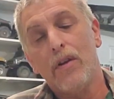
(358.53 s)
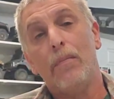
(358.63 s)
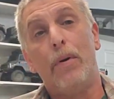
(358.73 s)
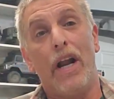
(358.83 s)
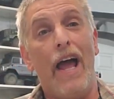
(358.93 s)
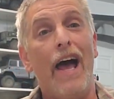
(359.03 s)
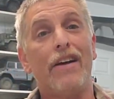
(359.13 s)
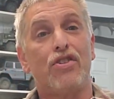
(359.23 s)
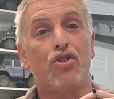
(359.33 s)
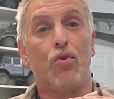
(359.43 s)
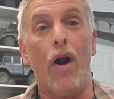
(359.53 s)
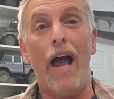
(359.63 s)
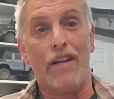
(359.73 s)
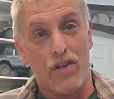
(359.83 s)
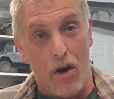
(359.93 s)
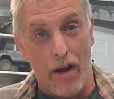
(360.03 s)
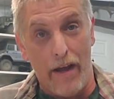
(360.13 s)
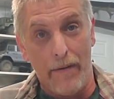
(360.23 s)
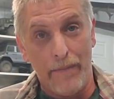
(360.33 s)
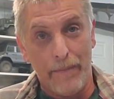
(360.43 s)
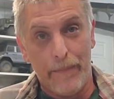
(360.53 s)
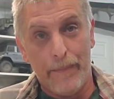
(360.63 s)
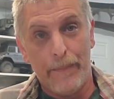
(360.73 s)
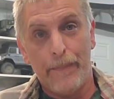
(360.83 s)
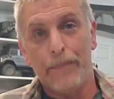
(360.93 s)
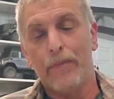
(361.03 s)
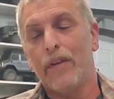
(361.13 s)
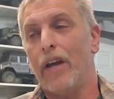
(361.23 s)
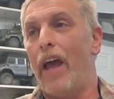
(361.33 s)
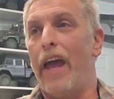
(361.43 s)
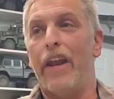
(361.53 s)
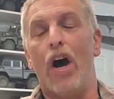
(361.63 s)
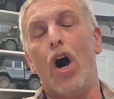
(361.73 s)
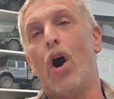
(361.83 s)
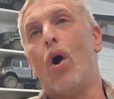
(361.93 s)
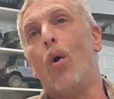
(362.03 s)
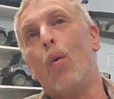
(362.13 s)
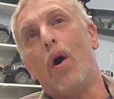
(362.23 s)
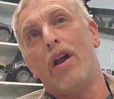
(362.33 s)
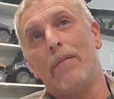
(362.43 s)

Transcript: but it has tracks on it. And oh, what a